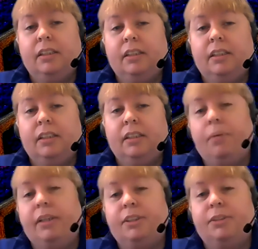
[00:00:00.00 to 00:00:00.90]

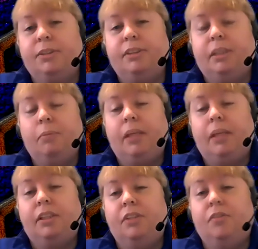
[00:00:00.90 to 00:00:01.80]
God reassures them
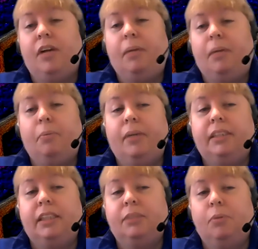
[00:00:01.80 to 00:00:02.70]
that the divine
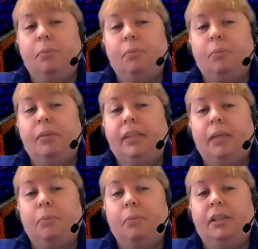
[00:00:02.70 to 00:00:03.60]
presence will be with
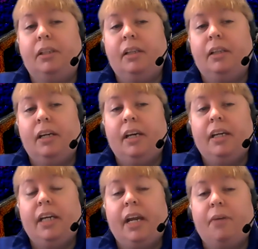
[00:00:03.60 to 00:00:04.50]
them in
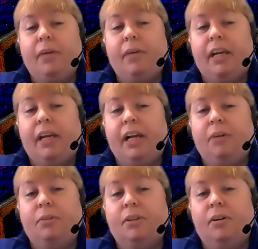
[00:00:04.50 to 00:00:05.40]
carrying
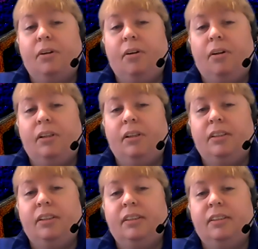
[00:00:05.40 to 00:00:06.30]
out the call.
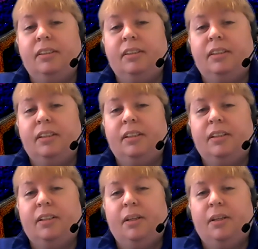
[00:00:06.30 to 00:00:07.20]

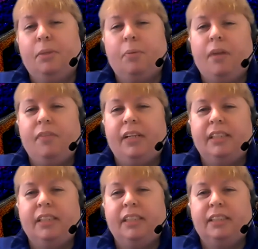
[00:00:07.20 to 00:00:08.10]
The prophet
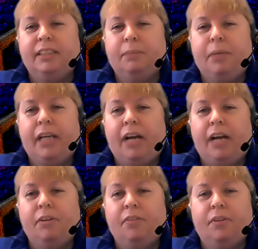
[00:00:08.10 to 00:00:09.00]
isn't to speak
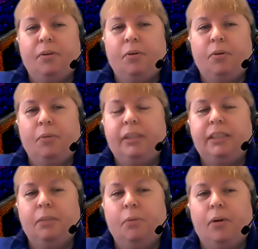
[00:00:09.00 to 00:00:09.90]
out of their own
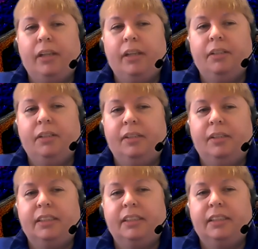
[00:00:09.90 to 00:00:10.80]
wisdom or
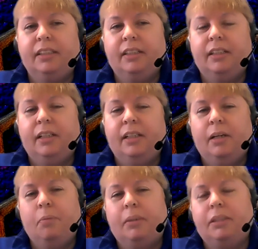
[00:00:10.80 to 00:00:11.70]
eloquence,
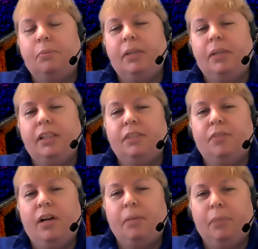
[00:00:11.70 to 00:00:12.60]
but to be a
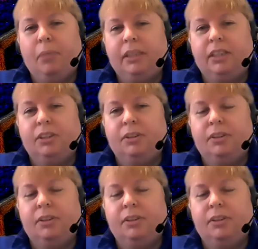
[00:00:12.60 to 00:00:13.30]
divine messenger.